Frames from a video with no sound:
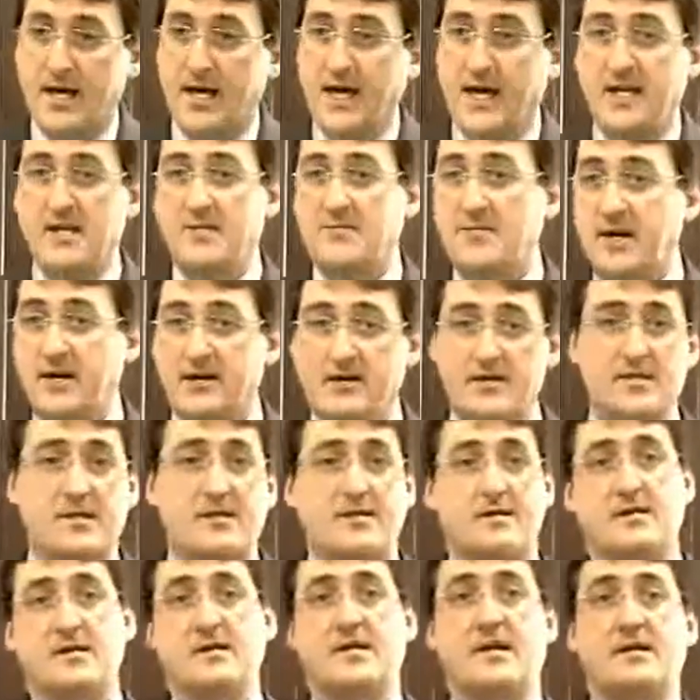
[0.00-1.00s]
Any parents
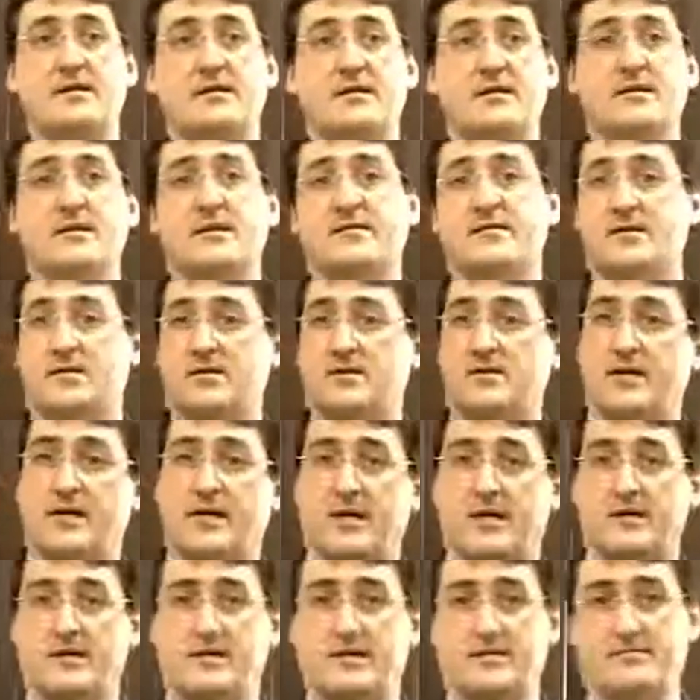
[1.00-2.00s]
here tonight? Let's have a show of
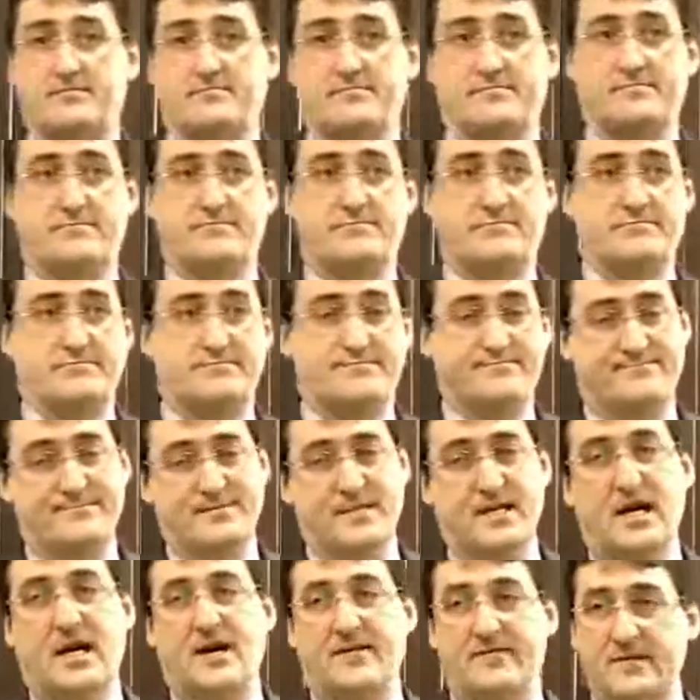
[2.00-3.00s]
hands.
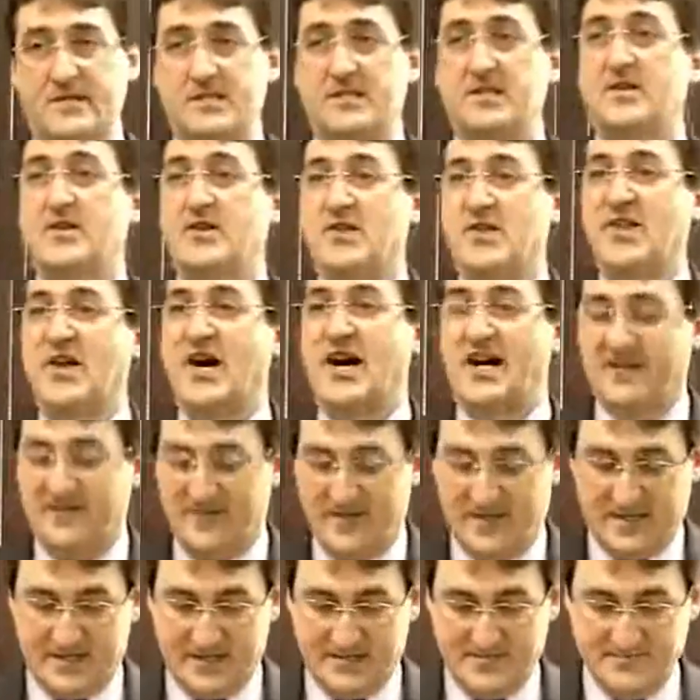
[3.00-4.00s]
Obviously, a lot of
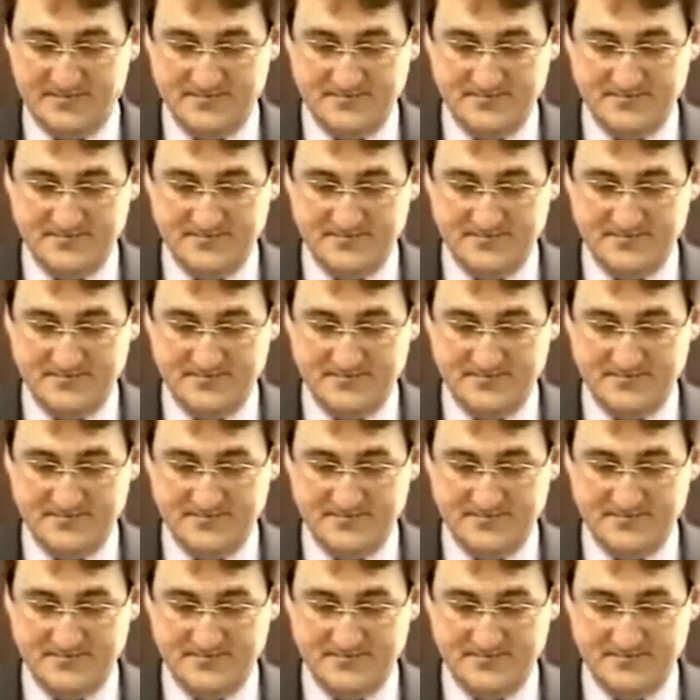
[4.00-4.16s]
us.